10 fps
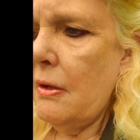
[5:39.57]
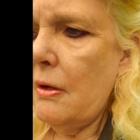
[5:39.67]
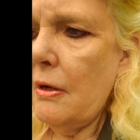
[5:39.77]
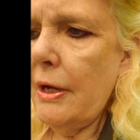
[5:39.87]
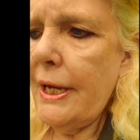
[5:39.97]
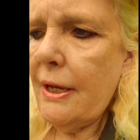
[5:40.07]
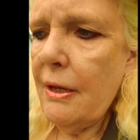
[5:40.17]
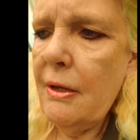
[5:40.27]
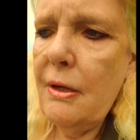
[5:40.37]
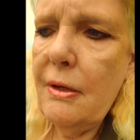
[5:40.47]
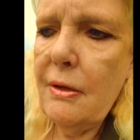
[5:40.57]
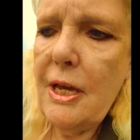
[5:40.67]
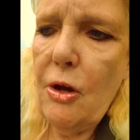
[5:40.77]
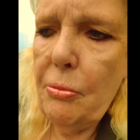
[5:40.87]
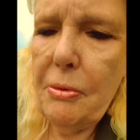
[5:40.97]
like
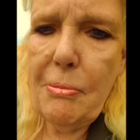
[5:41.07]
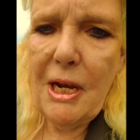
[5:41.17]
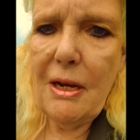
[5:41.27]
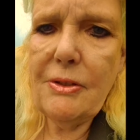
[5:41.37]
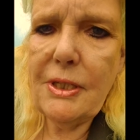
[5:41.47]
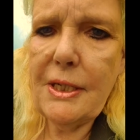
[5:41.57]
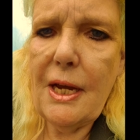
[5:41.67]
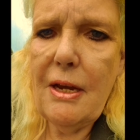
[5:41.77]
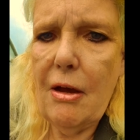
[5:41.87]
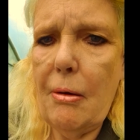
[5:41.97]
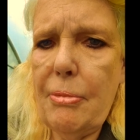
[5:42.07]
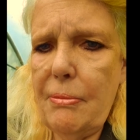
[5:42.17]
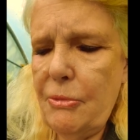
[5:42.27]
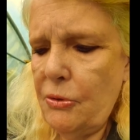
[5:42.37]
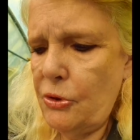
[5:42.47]
help the mill and stay up.
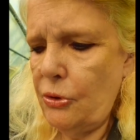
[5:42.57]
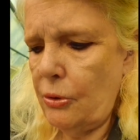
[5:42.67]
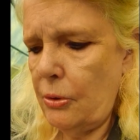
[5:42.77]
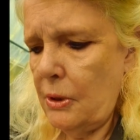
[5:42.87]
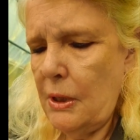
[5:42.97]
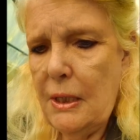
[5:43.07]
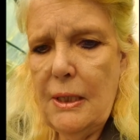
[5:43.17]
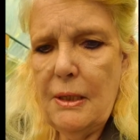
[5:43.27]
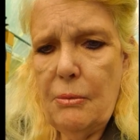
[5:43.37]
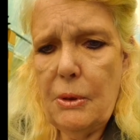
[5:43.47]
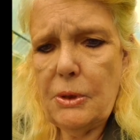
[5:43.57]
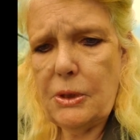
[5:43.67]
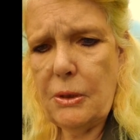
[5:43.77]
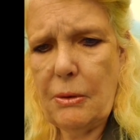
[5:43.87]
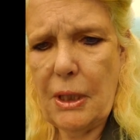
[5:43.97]
I'm not sure what to
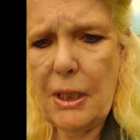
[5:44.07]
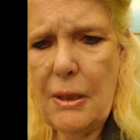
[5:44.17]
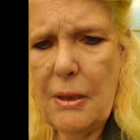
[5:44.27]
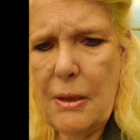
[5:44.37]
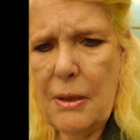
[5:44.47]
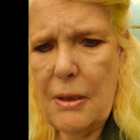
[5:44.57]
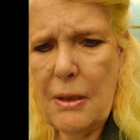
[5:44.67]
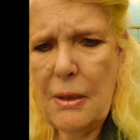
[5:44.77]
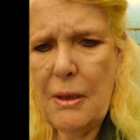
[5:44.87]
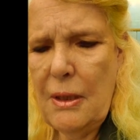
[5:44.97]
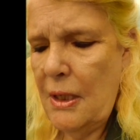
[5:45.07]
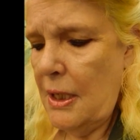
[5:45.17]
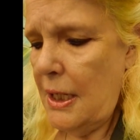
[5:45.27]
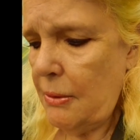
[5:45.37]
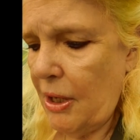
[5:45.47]
do there.
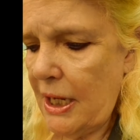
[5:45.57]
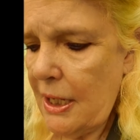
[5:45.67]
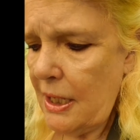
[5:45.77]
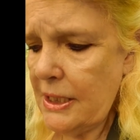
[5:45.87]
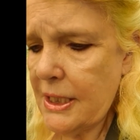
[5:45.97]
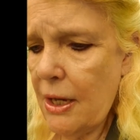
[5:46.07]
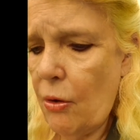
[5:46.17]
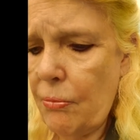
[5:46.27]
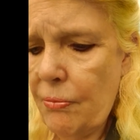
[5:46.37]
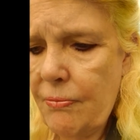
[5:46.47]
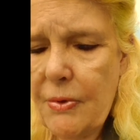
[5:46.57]
Anyway, let's get on.